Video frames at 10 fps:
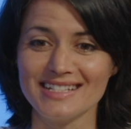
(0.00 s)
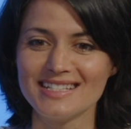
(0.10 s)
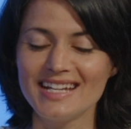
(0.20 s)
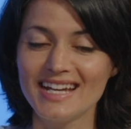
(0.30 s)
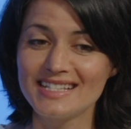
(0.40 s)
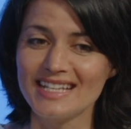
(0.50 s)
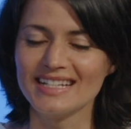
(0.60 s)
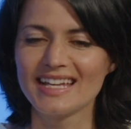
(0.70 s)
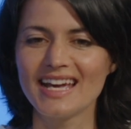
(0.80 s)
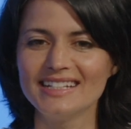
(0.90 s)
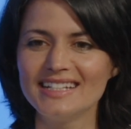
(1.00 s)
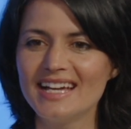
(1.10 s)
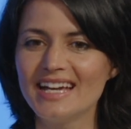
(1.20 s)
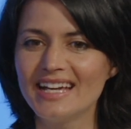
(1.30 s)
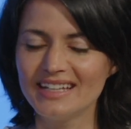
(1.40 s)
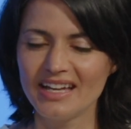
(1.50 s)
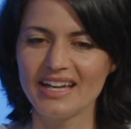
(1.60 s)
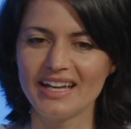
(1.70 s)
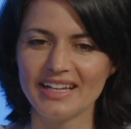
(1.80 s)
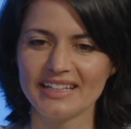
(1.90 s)
States and Canada
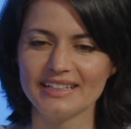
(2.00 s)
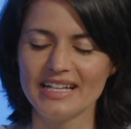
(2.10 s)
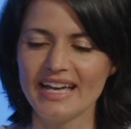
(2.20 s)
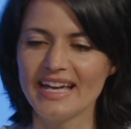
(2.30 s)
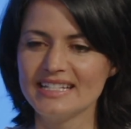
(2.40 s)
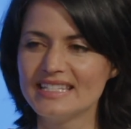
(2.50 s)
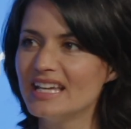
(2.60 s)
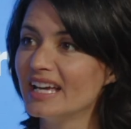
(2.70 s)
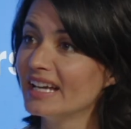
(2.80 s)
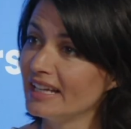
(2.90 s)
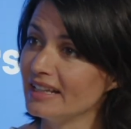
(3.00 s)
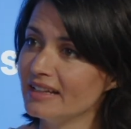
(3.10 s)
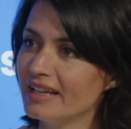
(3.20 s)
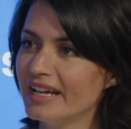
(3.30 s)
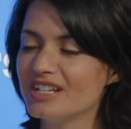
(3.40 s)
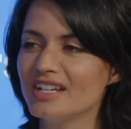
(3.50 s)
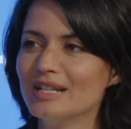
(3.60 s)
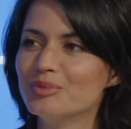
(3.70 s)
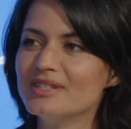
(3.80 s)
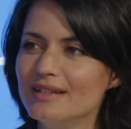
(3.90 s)
and in Asia
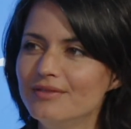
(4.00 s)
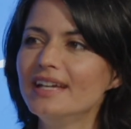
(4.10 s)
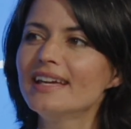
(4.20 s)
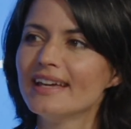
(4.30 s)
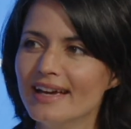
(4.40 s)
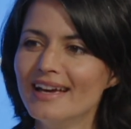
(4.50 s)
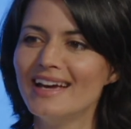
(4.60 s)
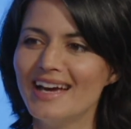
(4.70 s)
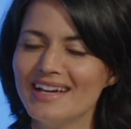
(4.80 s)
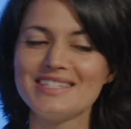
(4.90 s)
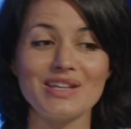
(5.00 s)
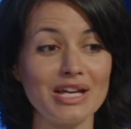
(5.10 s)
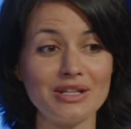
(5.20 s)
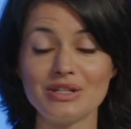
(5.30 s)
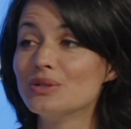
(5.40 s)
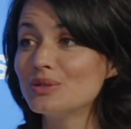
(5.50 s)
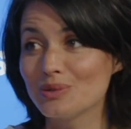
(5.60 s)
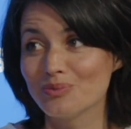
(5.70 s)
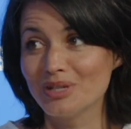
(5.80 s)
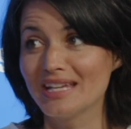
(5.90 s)
and Pacific. So I used
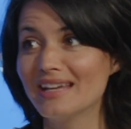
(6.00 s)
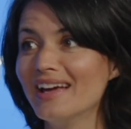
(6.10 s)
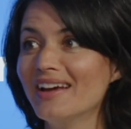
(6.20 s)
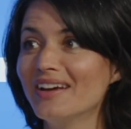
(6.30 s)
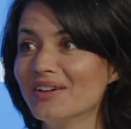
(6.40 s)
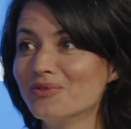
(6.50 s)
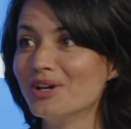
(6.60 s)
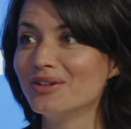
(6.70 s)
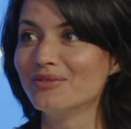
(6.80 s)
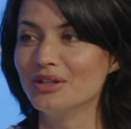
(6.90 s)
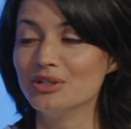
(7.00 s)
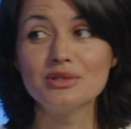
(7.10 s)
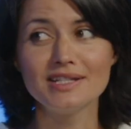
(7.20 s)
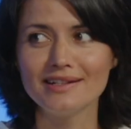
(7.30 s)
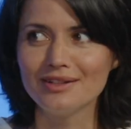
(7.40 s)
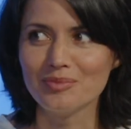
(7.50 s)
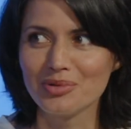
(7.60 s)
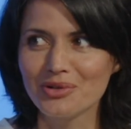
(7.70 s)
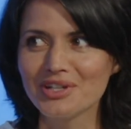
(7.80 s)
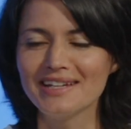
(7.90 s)
to be one of the New Zealand
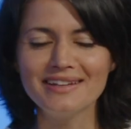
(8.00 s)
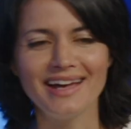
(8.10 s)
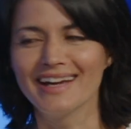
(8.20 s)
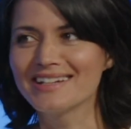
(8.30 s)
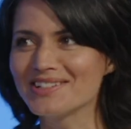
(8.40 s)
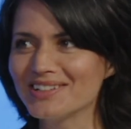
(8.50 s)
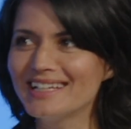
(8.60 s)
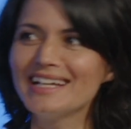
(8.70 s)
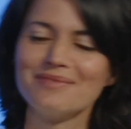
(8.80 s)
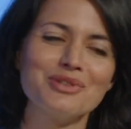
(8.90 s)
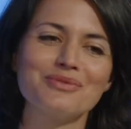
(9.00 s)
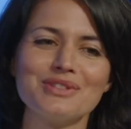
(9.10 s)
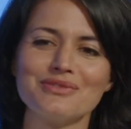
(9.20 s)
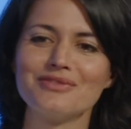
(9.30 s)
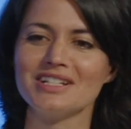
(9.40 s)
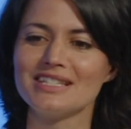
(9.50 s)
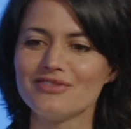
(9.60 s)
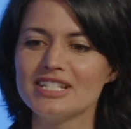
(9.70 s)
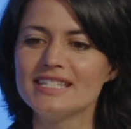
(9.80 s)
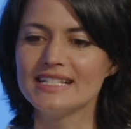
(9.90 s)
employee, actually, and moved to France
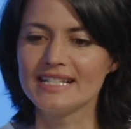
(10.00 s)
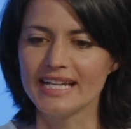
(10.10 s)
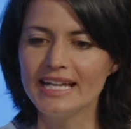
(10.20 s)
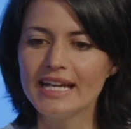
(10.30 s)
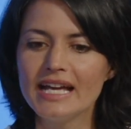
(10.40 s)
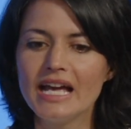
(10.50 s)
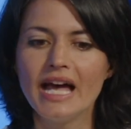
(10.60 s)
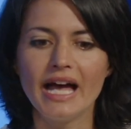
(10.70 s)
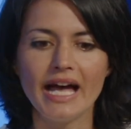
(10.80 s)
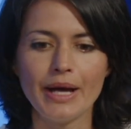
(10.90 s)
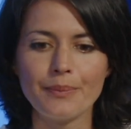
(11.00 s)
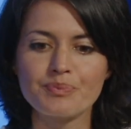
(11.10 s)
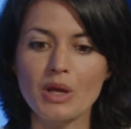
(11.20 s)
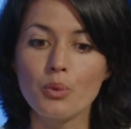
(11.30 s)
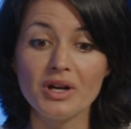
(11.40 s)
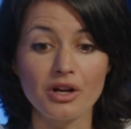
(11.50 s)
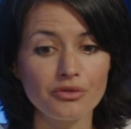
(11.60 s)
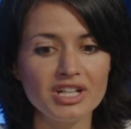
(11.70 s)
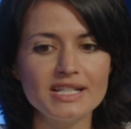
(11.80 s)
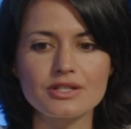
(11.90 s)
recently. We are
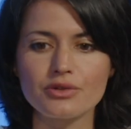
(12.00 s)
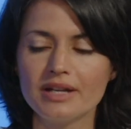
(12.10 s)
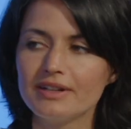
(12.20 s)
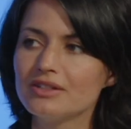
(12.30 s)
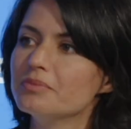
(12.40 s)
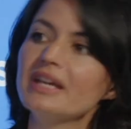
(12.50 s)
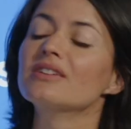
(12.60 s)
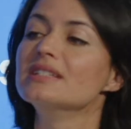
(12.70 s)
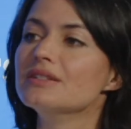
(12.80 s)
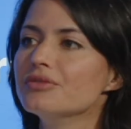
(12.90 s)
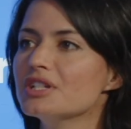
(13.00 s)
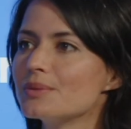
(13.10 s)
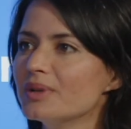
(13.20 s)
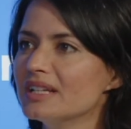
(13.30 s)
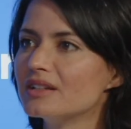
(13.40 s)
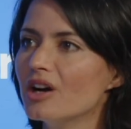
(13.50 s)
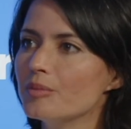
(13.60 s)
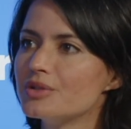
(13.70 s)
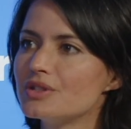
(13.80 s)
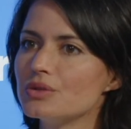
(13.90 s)
really striving to make a difference when it
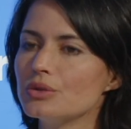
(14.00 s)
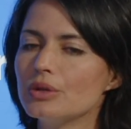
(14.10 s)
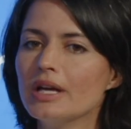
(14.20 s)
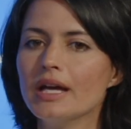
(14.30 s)
comes to